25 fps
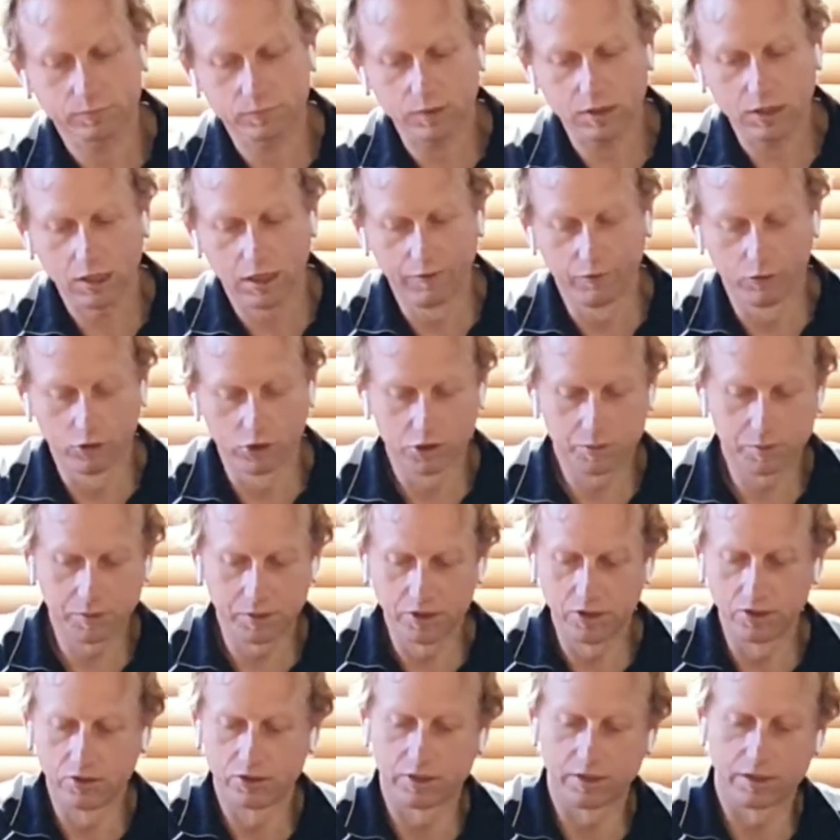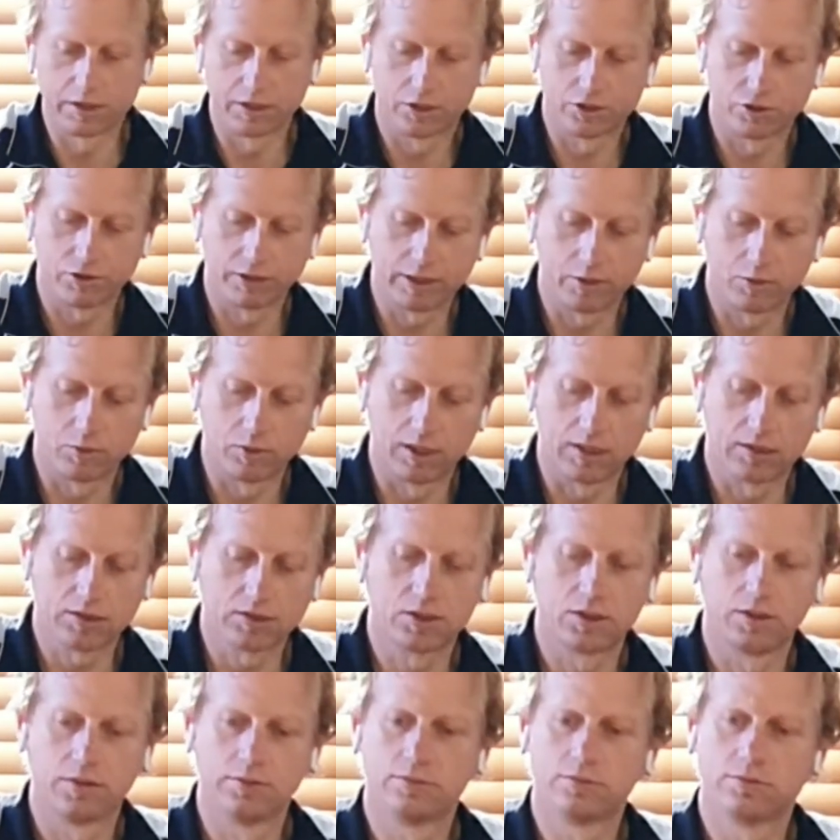I've always been using the trend
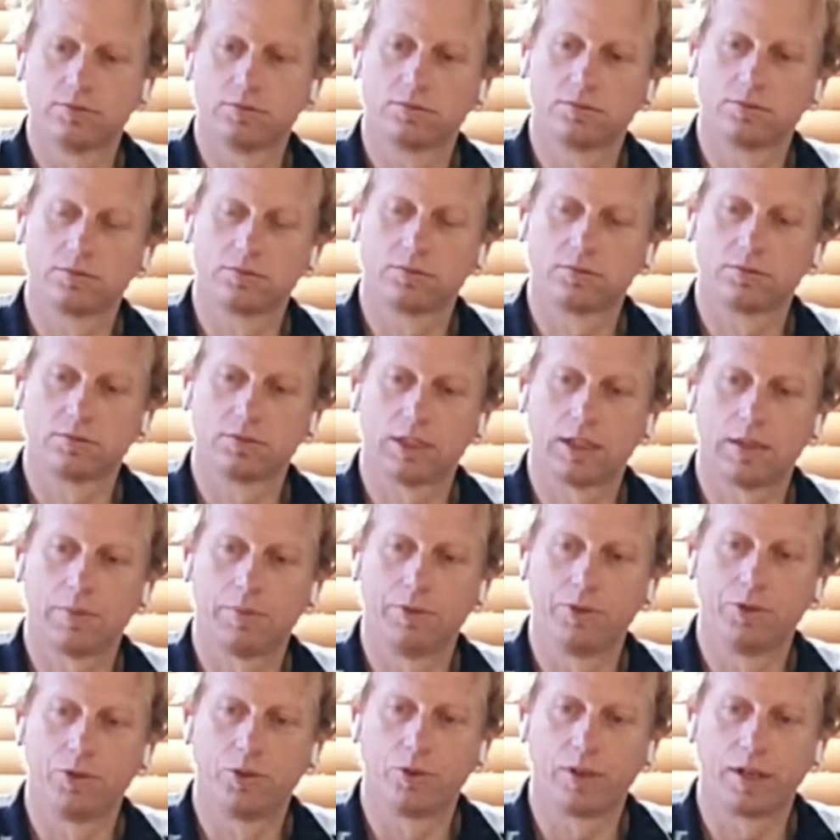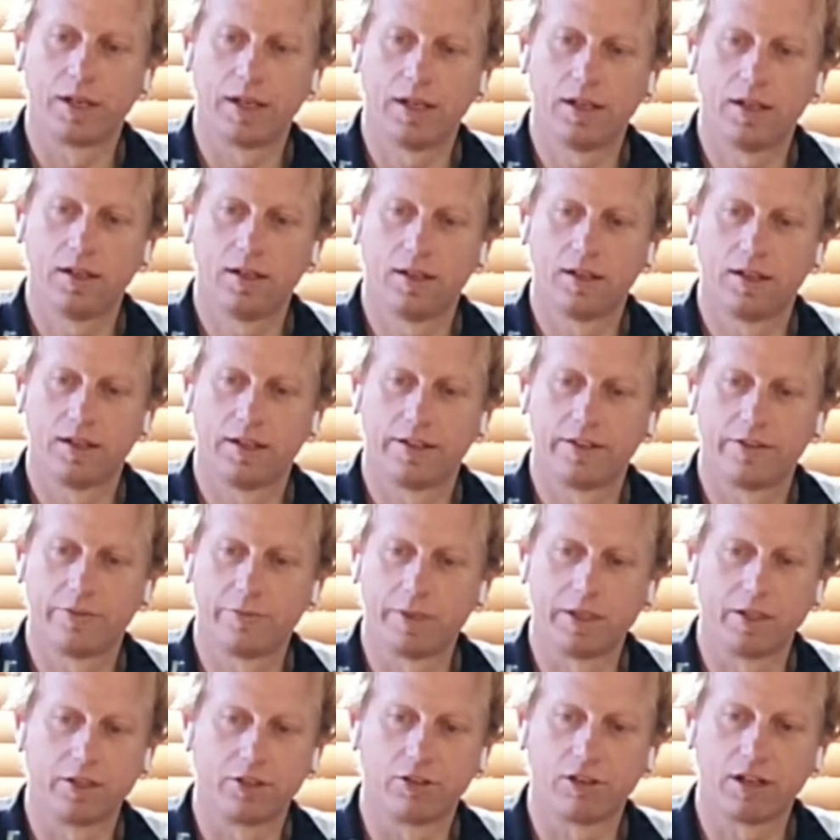ones up until now, and they've
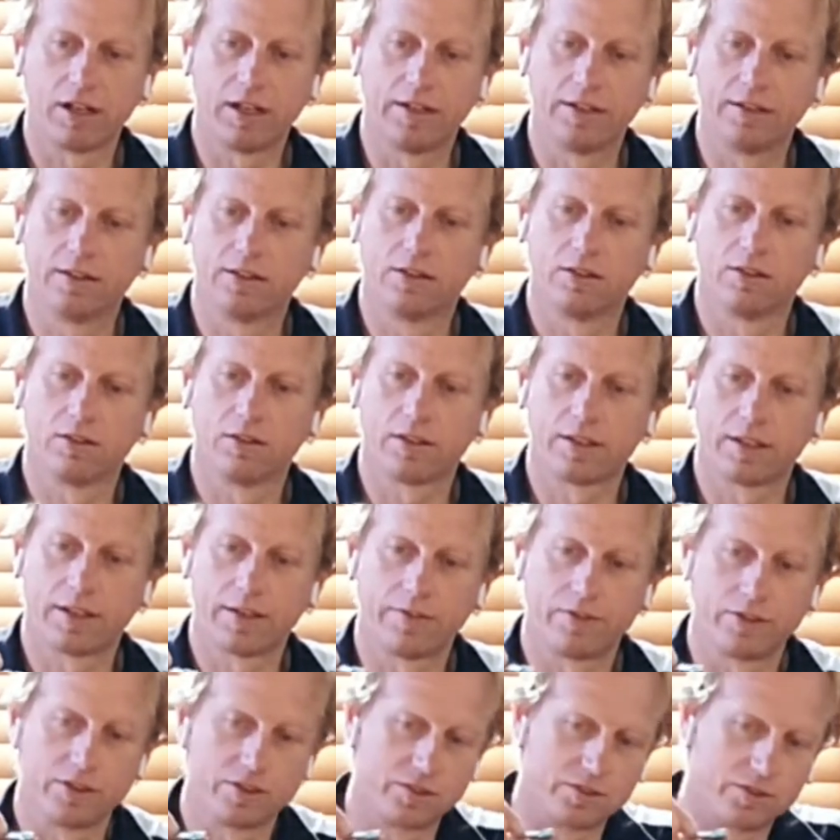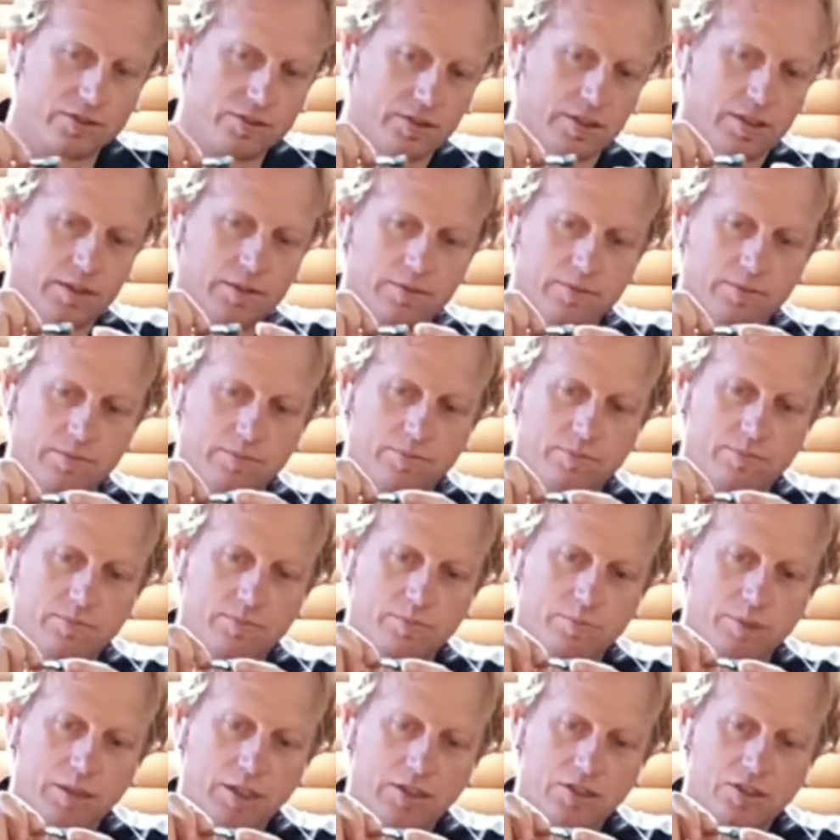been great. Like they have the
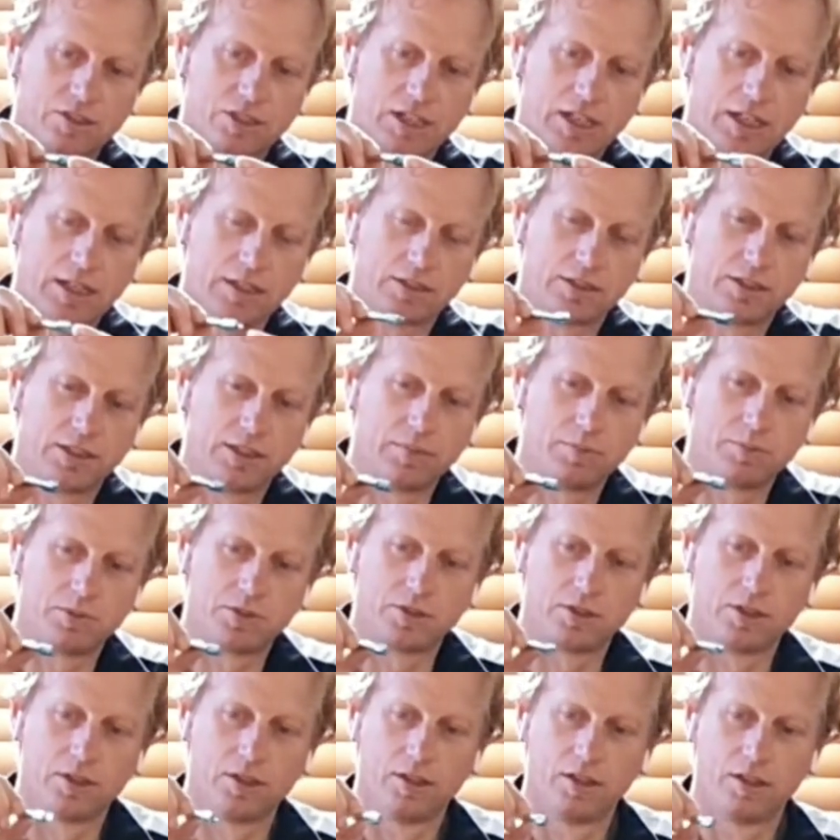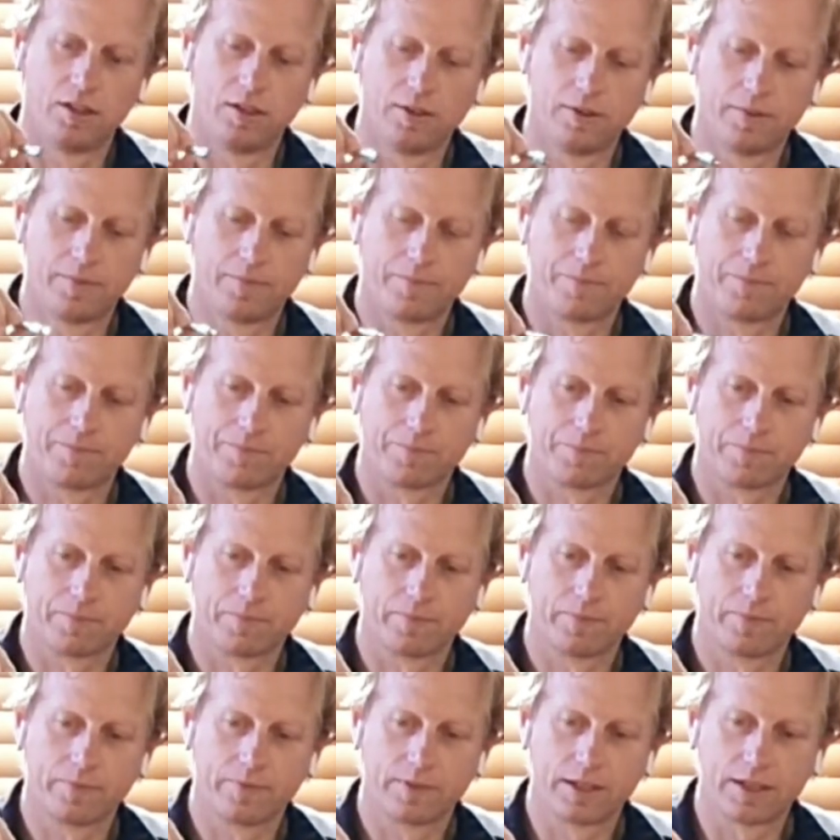plunge cut tips.
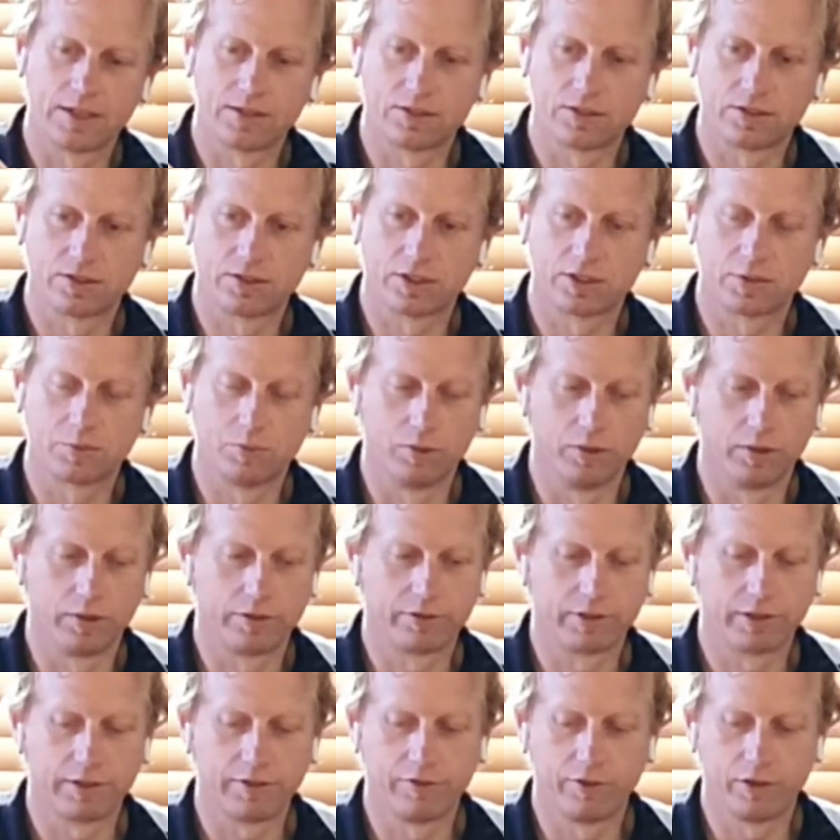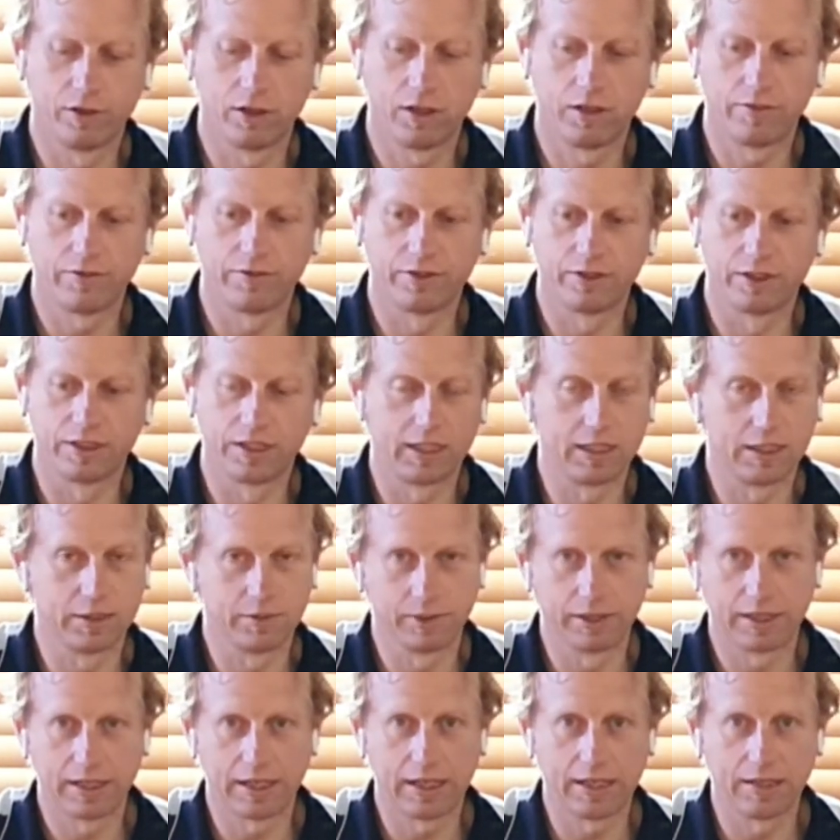That's a 6.35. You can get them
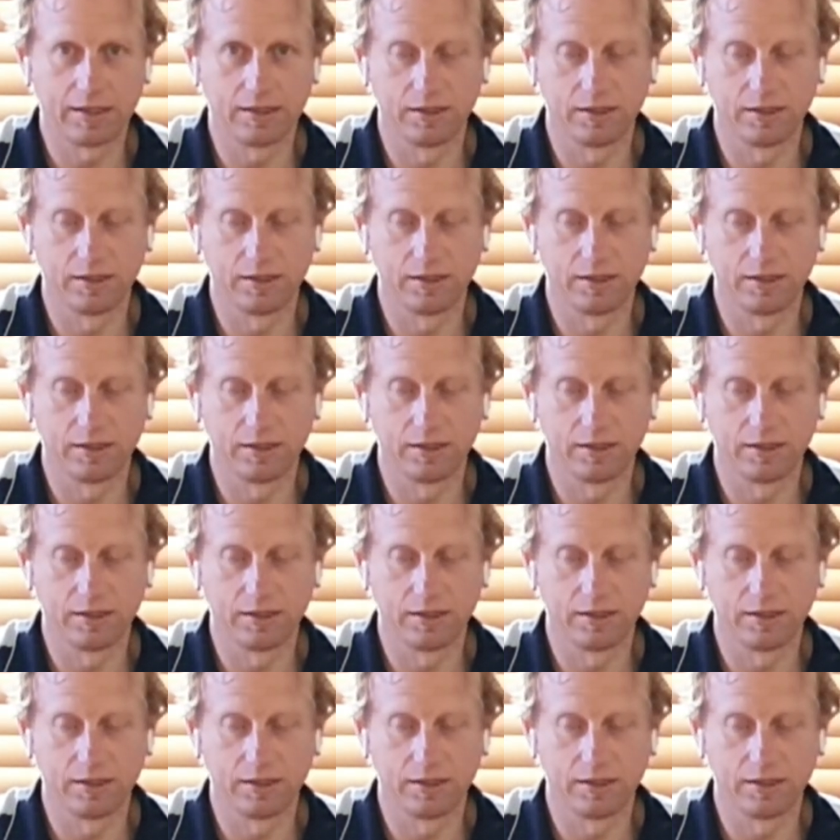in 8.